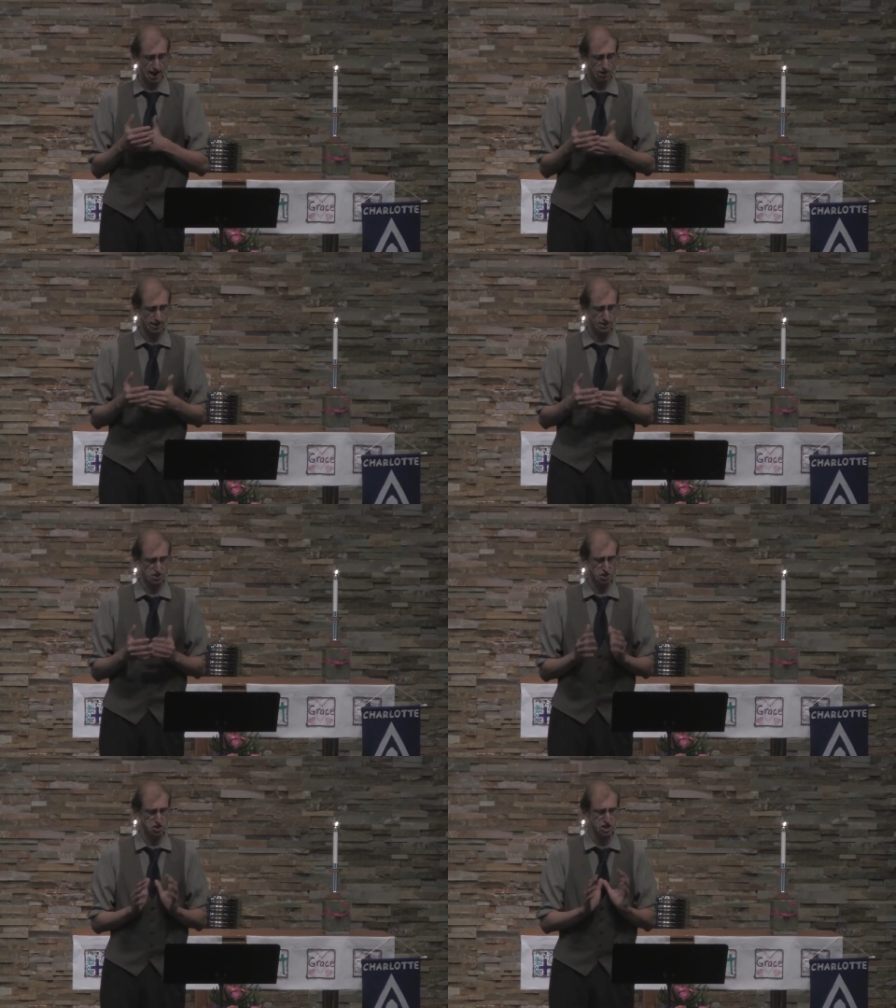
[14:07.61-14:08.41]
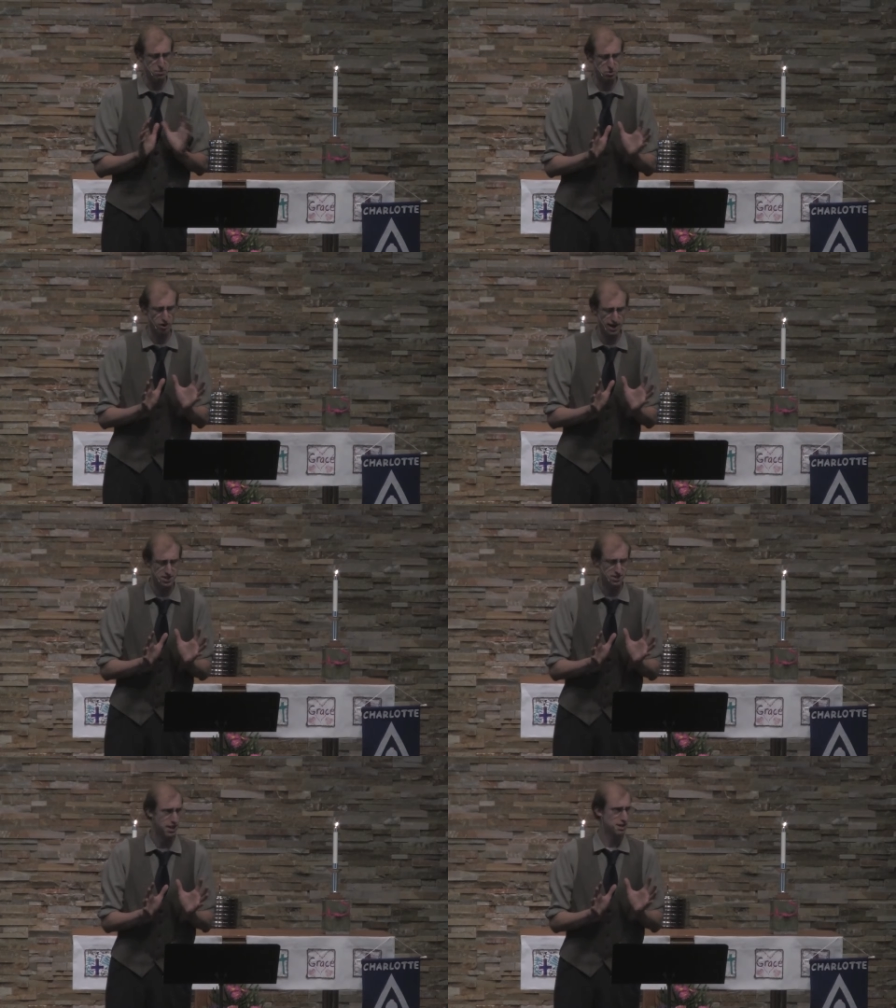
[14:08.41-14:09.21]
out against the cheap
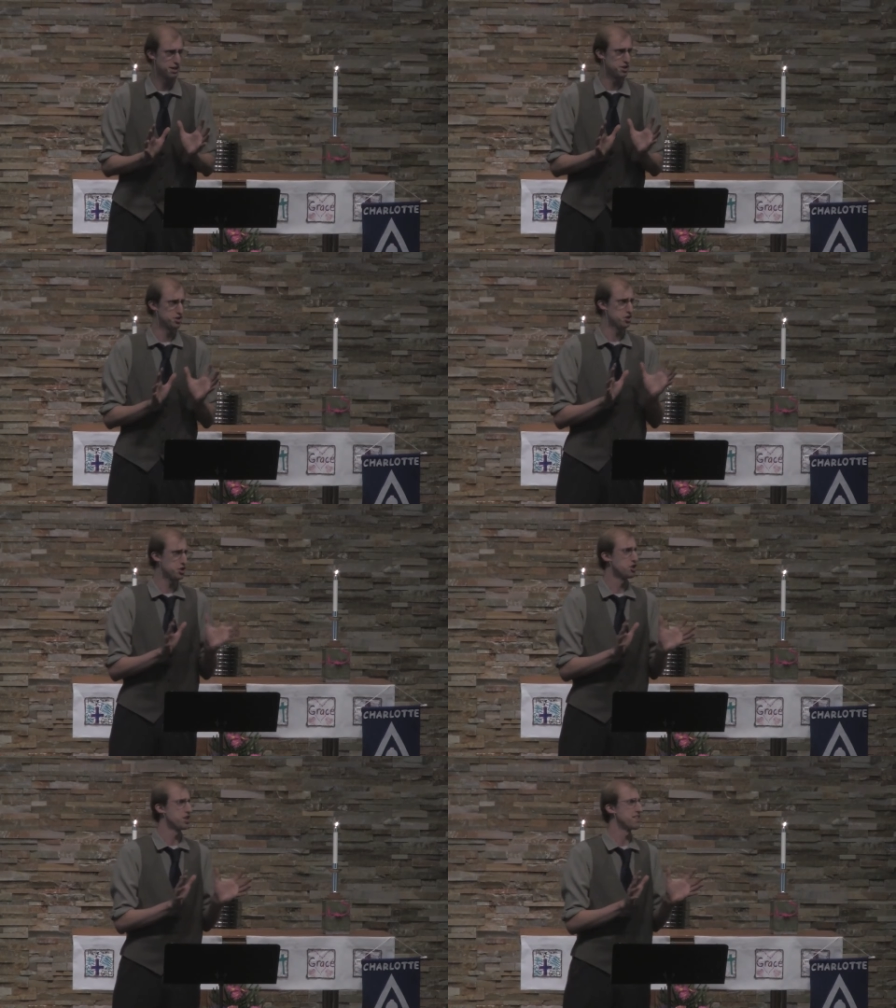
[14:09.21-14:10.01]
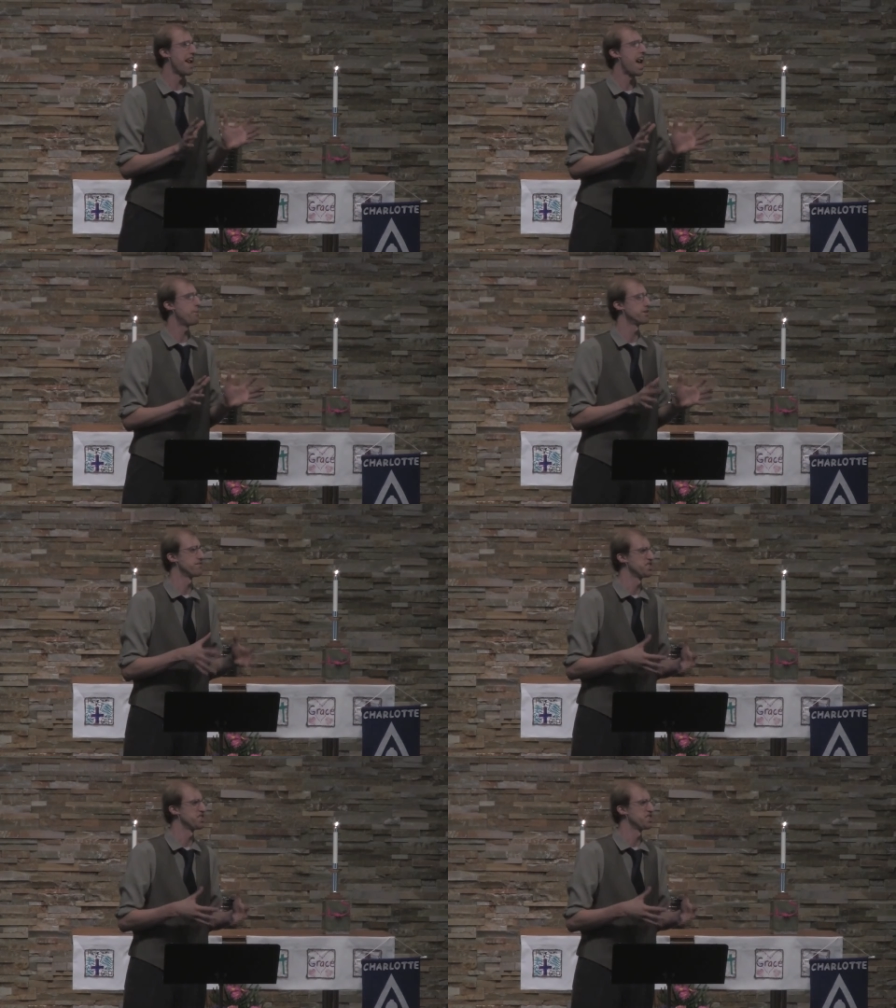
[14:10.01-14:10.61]
grace that the church had a habit of